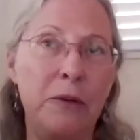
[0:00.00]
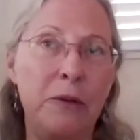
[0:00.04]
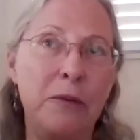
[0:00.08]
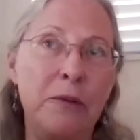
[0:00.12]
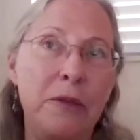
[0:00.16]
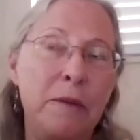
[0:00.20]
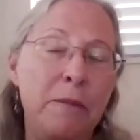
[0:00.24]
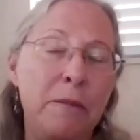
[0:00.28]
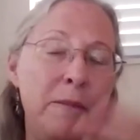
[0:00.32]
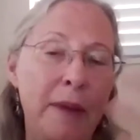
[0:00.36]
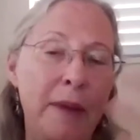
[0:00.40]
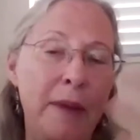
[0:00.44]

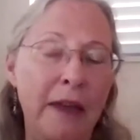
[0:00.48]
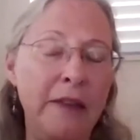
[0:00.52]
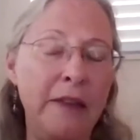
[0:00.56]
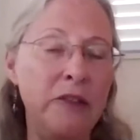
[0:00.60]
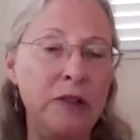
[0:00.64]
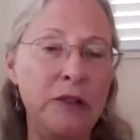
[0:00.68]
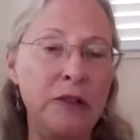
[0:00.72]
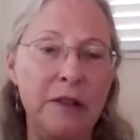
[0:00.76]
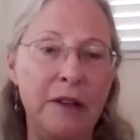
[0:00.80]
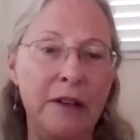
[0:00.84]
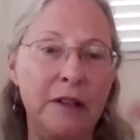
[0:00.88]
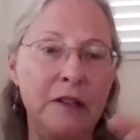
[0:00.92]
the
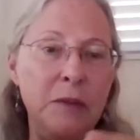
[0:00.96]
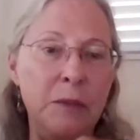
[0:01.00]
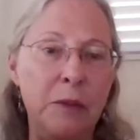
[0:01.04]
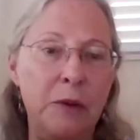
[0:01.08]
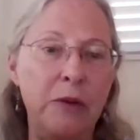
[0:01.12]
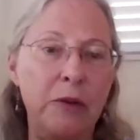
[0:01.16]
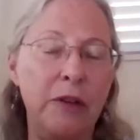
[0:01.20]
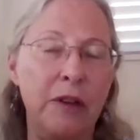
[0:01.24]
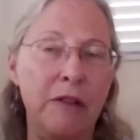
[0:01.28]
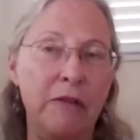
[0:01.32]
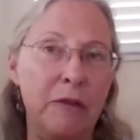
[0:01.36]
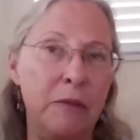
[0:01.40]
masters that I
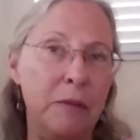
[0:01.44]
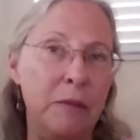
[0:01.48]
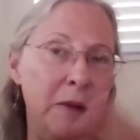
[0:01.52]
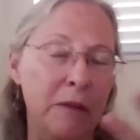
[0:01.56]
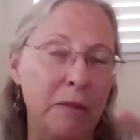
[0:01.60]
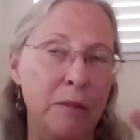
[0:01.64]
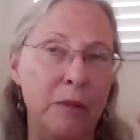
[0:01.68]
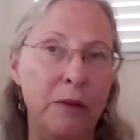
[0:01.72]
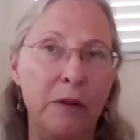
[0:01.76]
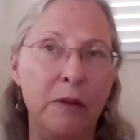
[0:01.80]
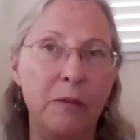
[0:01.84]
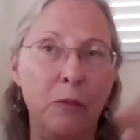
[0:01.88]
spoke of in
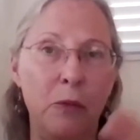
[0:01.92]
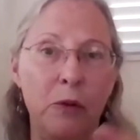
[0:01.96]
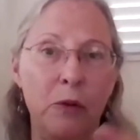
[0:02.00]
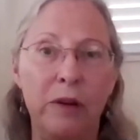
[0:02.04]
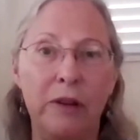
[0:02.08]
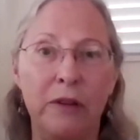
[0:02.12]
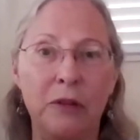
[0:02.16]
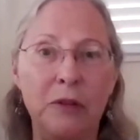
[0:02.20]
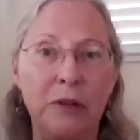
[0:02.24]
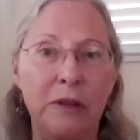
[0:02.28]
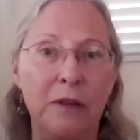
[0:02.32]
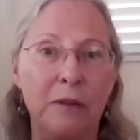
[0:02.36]
my book,
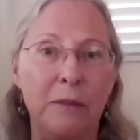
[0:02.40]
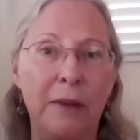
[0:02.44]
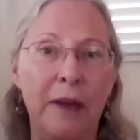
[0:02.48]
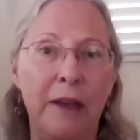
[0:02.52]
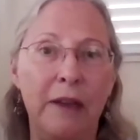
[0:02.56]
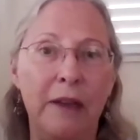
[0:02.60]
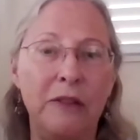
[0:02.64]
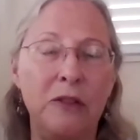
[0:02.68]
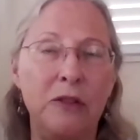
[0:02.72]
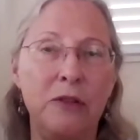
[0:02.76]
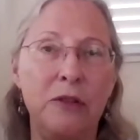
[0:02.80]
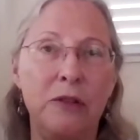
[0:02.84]
Mornings with the
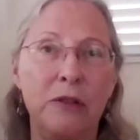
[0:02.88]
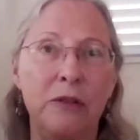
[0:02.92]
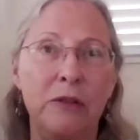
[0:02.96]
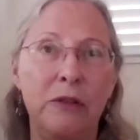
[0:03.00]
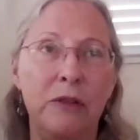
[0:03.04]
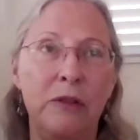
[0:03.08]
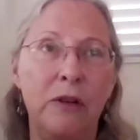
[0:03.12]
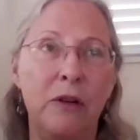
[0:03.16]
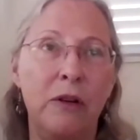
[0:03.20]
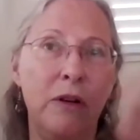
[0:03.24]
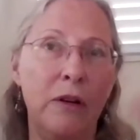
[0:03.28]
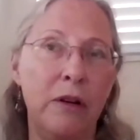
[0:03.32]

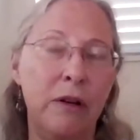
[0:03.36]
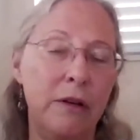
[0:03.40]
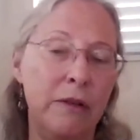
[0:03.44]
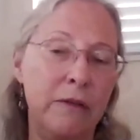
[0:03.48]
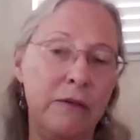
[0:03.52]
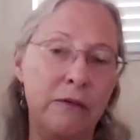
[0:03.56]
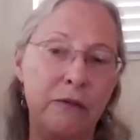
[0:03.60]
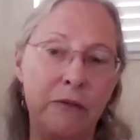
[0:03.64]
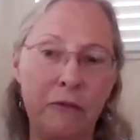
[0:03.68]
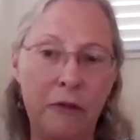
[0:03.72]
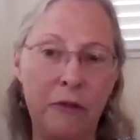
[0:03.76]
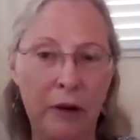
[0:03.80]
Masters,
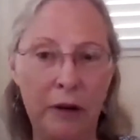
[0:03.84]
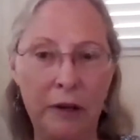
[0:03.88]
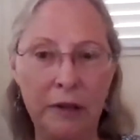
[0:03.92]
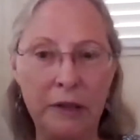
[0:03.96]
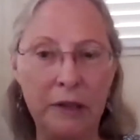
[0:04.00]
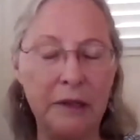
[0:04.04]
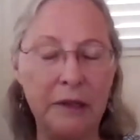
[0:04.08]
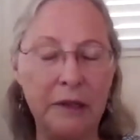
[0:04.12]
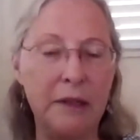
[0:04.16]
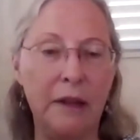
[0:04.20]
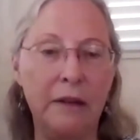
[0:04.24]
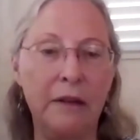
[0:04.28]
are
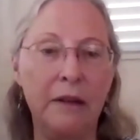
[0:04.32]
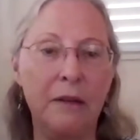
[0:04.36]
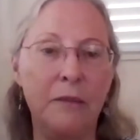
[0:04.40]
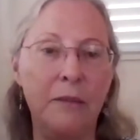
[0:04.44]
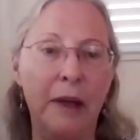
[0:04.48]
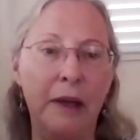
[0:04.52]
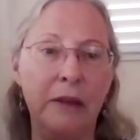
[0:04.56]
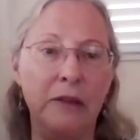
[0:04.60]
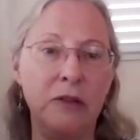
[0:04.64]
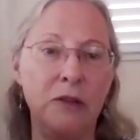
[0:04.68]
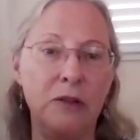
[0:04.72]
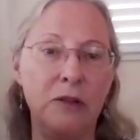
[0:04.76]
various ascended
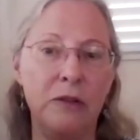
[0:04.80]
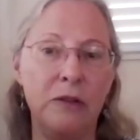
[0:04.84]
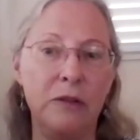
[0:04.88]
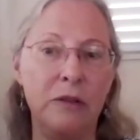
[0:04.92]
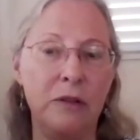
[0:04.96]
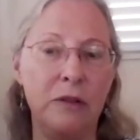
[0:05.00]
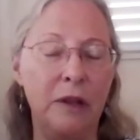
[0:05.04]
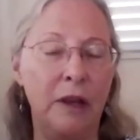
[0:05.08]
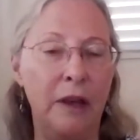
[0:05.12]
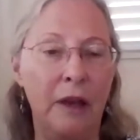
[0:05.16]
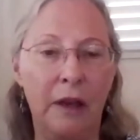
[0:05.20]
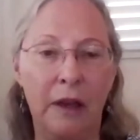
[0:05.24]

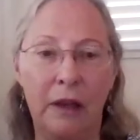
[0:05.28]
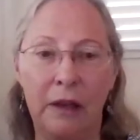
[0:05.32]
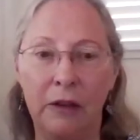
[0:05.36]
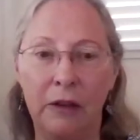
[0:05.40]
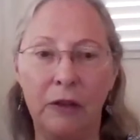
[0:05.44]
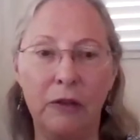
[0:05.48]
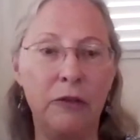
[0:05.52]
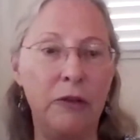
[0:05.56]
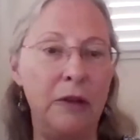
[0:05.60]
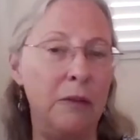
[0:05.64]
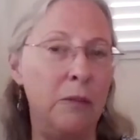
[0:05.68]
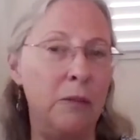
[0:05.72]
masters,
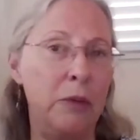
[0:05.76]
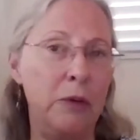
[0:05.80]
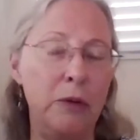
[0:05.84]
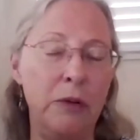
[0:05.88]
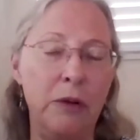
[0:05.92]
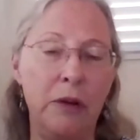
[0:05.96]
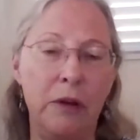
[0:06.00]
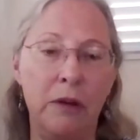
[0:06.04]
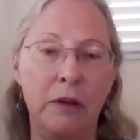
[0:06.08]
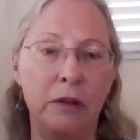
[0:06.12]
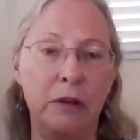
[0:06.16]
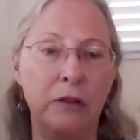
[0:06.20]
including
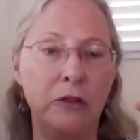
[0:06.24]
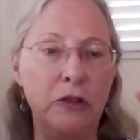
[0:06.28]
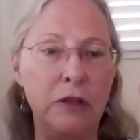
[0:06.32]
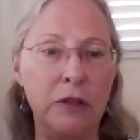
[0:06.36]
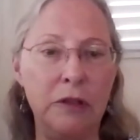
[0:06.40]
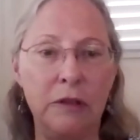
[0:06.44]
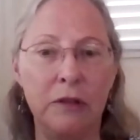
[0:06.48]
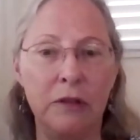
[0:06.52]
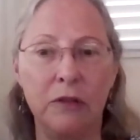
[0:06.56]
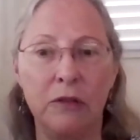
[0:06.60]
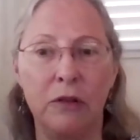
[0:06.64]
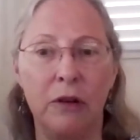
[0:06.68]
Buddha and
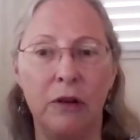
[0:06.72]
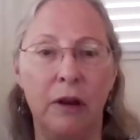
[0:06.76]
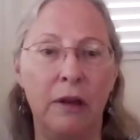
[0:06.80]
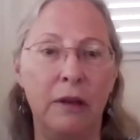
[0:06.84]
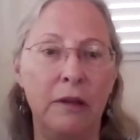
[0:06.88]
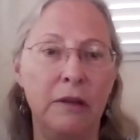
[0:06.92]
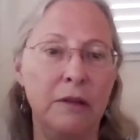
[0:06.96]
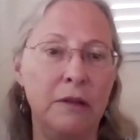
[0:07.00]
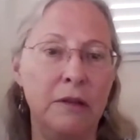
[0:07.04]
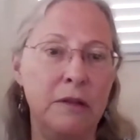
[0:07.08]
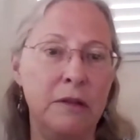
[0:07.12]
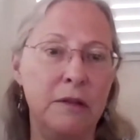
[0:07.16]
Jesus
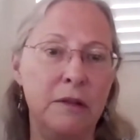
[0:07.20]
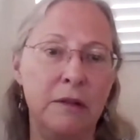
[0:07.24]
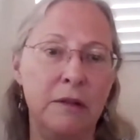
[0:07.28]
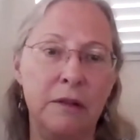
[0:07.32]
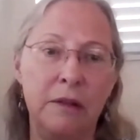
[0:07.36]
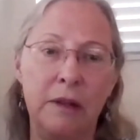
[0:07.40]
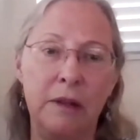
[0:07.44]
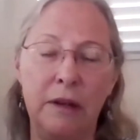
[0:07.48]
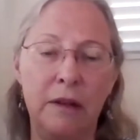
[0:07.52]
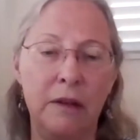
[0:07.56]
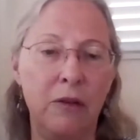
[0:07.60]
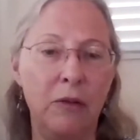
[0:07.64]
Christ
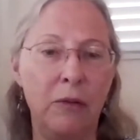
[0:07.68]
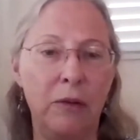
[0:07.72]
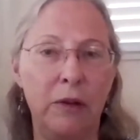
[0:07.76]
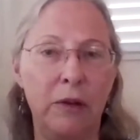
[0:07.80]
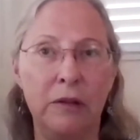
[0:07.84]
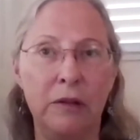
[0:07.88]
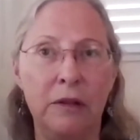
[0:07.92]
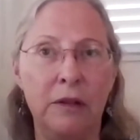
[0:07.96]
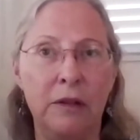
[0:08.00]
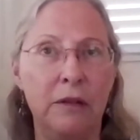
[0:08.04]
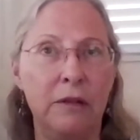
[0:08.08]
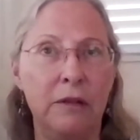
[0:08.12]
and Lady
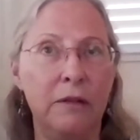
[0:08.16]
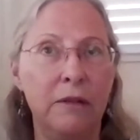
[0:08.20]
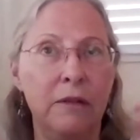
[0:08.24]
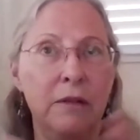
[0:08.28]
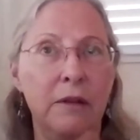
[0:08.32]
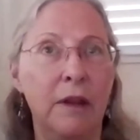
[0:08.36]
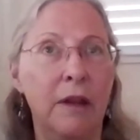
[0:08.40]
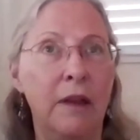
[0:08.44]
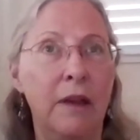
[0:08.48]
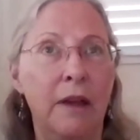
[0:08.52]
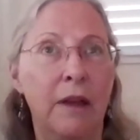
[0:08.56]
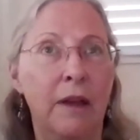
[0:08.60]
Kuan
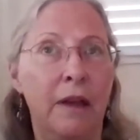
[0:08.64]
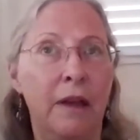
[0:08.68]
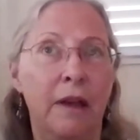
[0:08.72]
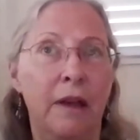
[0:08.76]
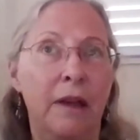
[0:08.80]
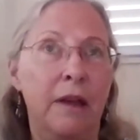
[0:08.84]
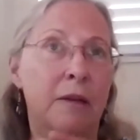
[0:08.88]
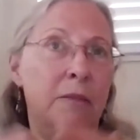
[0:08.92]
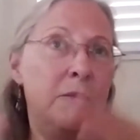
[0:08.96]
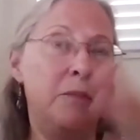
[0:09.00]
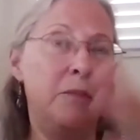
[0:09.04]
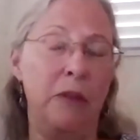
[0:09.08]
Yin,
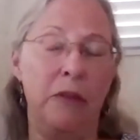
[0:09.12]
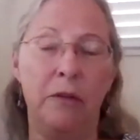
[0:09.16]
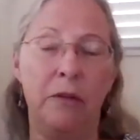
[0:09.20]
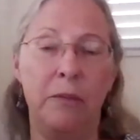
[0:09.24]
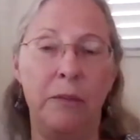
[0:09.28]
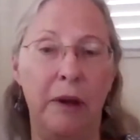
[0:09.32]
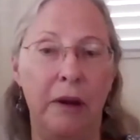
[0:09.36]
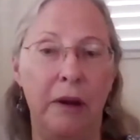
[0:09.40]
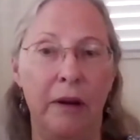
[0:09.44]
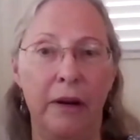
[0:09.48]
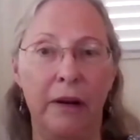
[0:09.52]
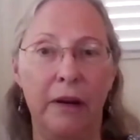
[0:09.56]
Mother
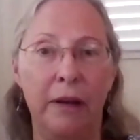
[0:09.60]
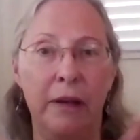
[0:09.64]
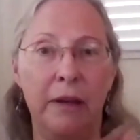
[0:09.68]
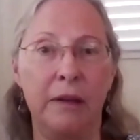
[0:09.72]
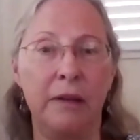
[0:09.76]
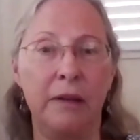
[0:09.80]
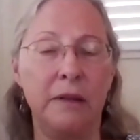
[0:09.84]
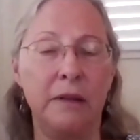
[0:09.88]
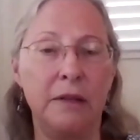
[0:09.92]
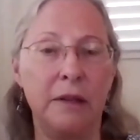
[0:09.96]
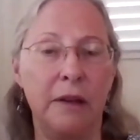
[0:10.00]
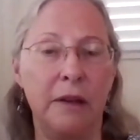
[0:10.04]
Mary,
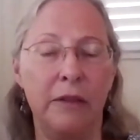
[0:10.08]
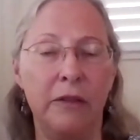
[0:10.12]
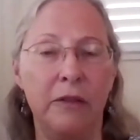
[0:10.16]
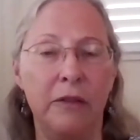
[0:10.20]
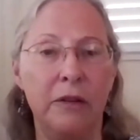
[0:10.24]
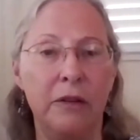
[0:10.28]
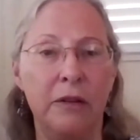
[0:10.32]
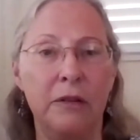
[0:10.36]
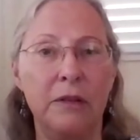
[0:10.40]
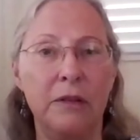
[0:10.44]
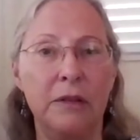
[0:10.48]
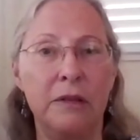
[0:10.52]
and
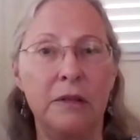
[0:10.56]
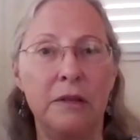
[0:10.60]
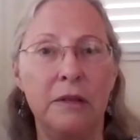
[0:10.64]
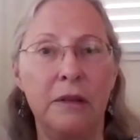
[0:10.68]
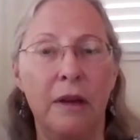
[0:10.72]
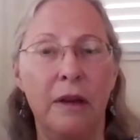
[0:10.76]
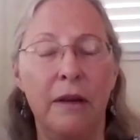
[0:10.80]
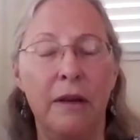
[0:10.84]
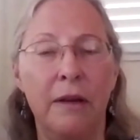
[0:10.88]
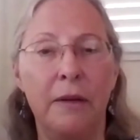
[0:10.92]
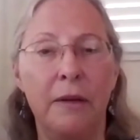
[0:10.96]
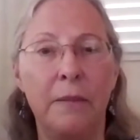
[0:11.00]
others.
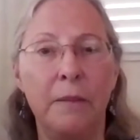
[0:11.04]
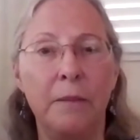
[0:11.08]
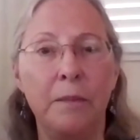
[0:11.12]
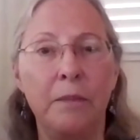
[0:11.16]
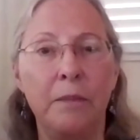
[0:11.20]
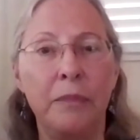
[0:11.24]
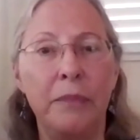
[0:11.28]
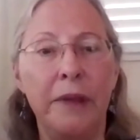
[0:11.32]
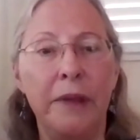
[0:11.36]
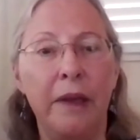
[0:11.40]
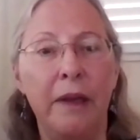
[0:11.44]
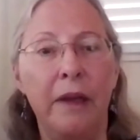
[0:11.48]

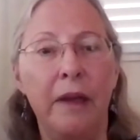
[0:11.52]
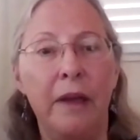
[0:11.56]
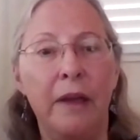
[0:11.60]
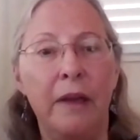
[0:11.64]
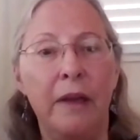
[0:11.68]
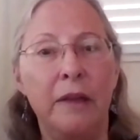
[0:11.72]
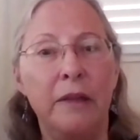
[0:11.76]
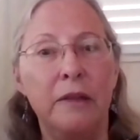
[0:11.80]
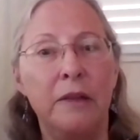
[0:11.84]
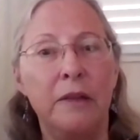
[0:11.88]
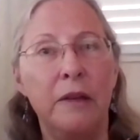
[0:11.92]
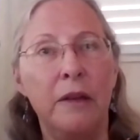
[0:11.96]
And
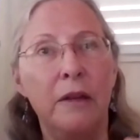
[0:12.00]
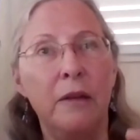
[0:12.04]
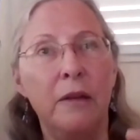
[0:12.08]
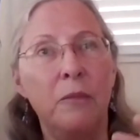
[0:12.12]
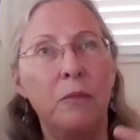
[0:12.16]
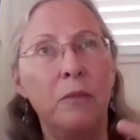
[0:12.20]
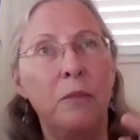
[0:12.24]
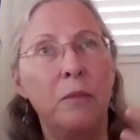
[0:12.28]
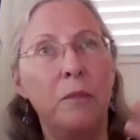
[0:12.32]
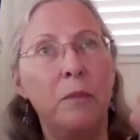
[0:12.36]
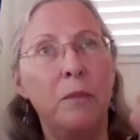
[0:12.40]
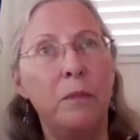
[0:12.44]

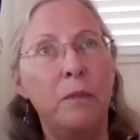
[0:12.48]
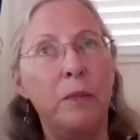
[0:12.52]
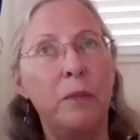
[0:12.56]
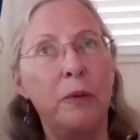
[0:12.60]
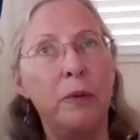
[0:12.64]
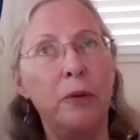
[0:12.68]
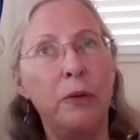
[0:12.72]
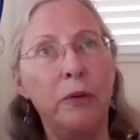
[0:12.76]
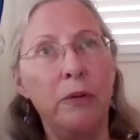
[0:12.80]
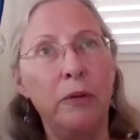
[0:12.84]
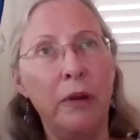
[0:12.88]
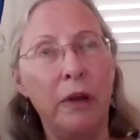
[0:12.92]

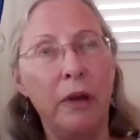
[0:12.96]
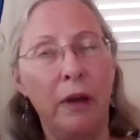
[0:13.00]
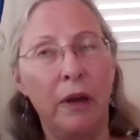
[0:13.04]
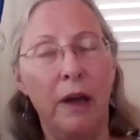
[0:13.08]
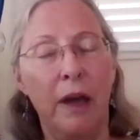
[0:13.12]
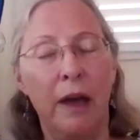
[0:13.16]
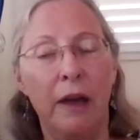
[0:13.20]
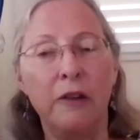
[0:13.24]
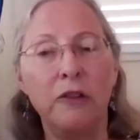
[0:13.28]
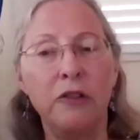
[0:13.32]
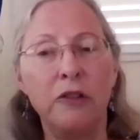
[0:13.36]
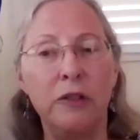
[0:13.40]
Buddha
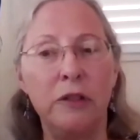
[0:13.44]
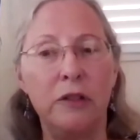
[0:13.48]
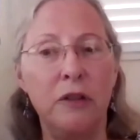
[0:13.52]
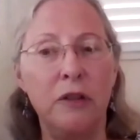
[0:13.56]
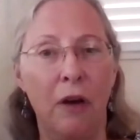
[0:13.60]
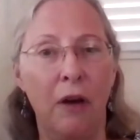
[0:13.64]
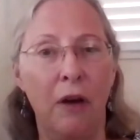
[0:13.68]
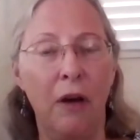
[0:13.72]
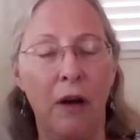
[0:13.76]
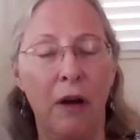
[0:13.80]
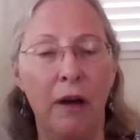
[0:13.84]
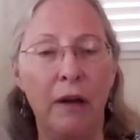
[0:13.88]
actually
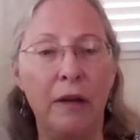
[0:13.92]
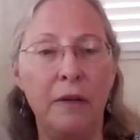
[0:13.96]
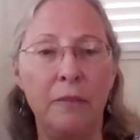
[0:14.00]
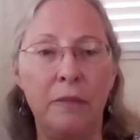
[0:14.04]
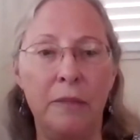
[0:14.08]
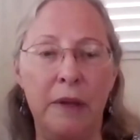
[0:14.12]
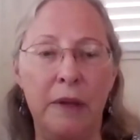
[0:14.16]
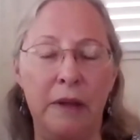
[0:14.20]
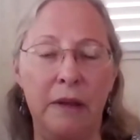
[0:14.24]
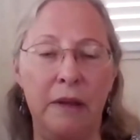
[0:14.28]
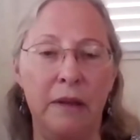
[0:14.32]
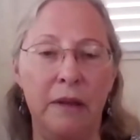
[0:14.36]
taught
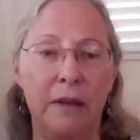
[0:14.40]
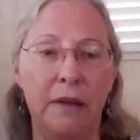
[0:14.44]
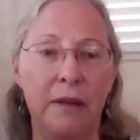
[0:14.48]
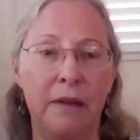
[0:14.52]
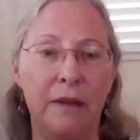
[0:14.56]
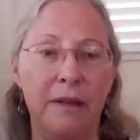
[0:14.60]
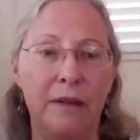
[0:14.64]
me